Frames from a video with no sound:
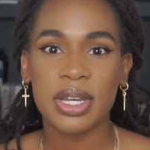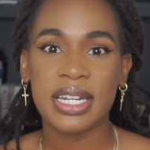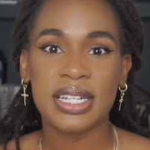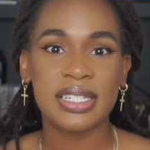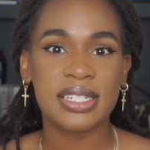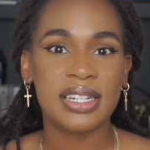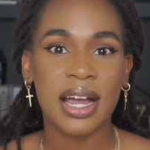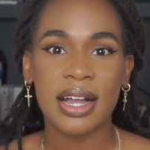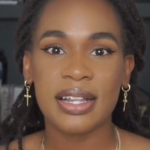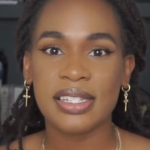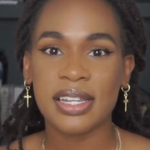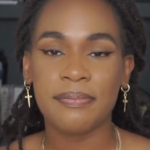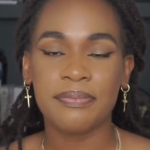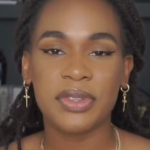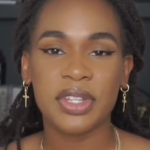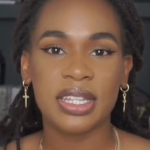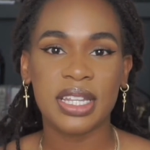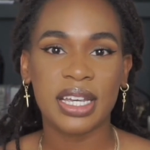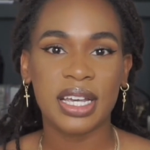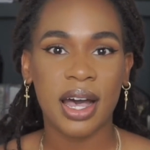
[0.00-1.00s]
It is not
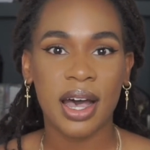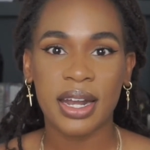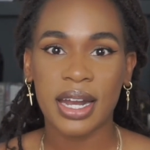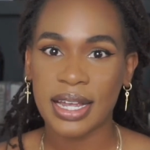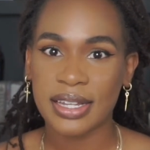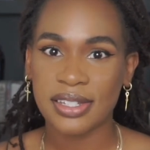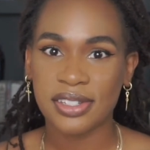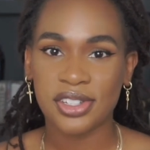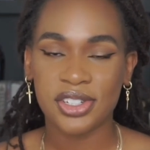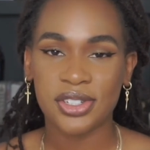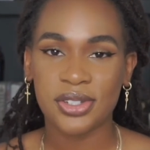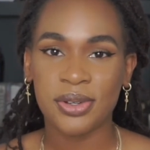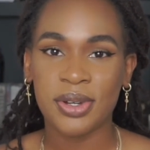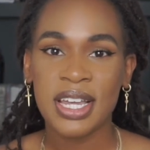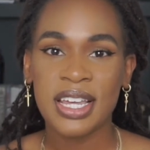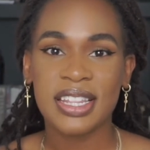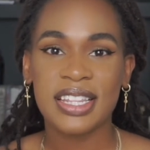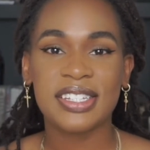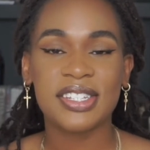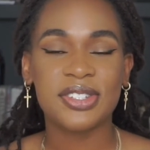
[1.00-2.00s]
something that God has to do.
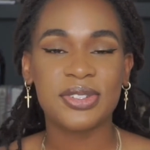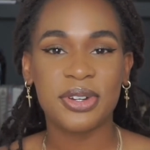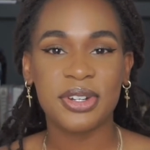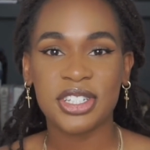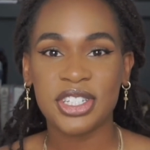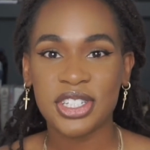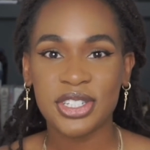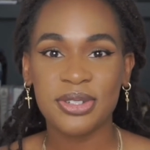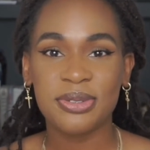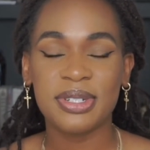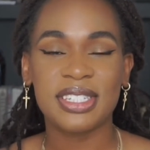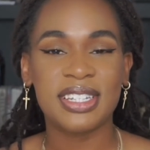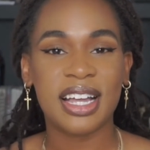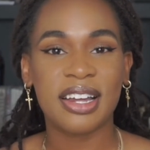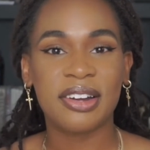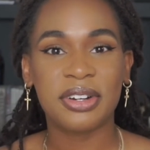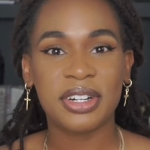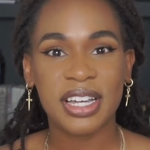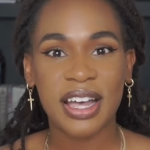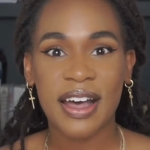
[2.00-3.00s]
This is on you, it's
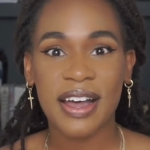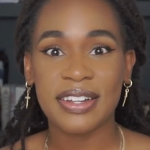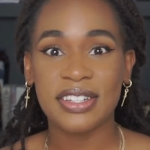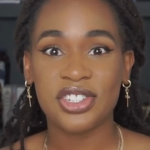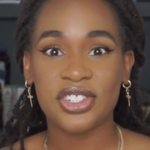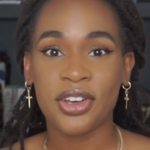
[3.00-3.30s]
not on God.